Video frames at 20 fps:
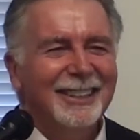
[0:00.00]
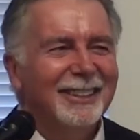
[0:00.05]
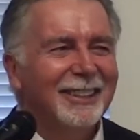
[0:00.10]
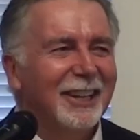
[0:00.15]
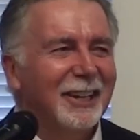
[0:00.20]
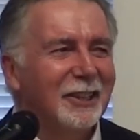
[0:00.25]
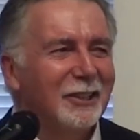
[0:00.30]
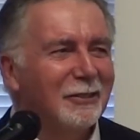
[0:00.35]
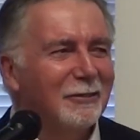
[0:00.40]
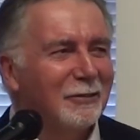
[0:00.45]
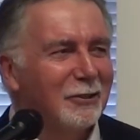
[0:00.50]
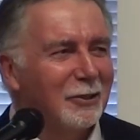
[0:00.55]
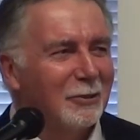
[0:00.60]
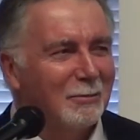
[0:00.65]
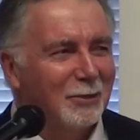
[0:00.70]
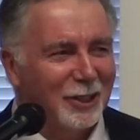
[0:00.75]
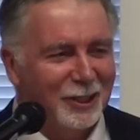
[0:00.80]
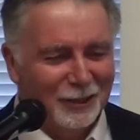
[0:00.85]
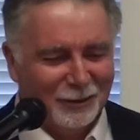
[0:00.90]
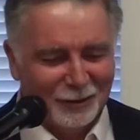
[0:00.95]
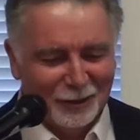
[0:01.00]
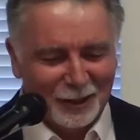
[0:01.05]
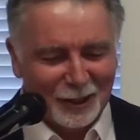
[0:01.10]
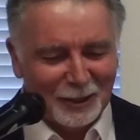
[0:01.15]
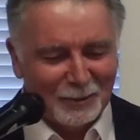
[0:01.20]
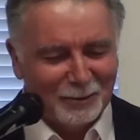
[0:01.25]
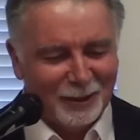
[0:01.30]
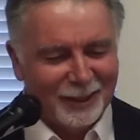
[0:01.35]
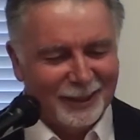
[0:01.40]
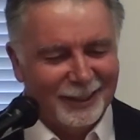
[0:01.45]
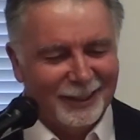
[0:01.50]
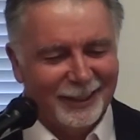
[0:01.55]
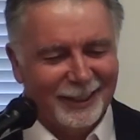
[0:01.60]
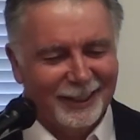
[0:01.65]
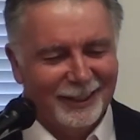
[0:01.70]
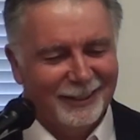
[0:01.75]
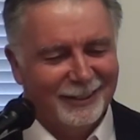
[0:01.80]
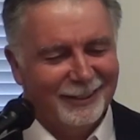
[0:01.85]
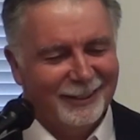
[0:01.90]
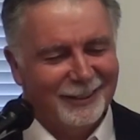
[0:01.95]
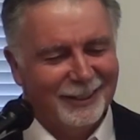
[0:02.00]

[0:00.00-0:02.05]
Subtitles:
Thank you very much for coming tonight.